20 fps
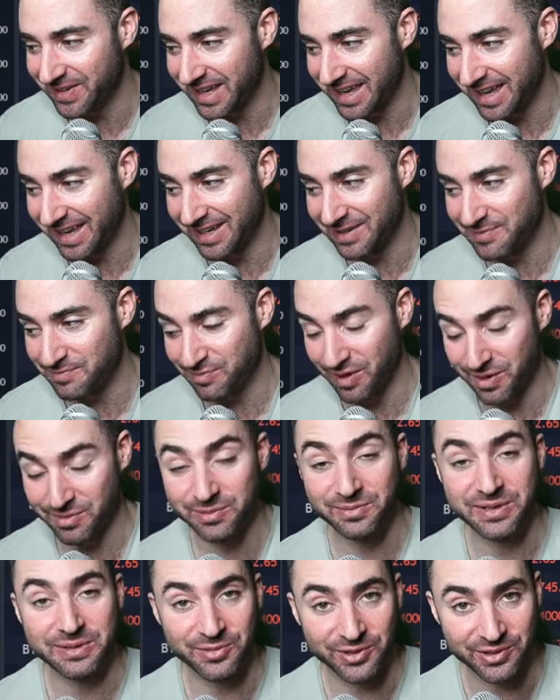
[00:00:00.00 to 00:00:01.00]
and
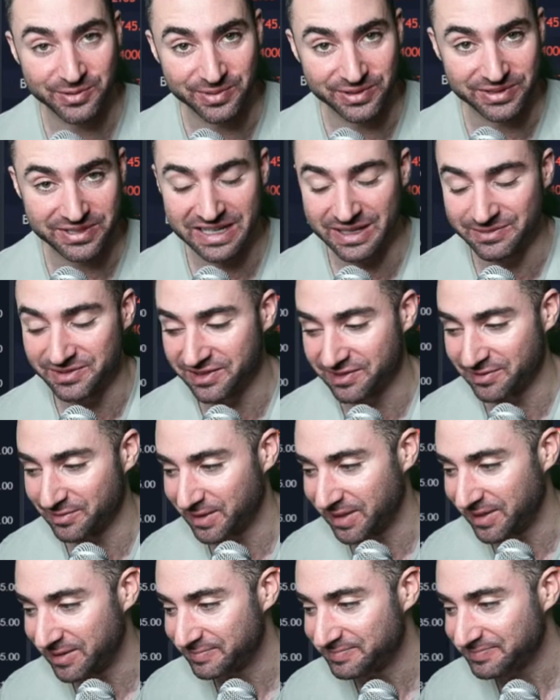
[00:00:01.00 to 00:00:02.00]
probably multiple times as well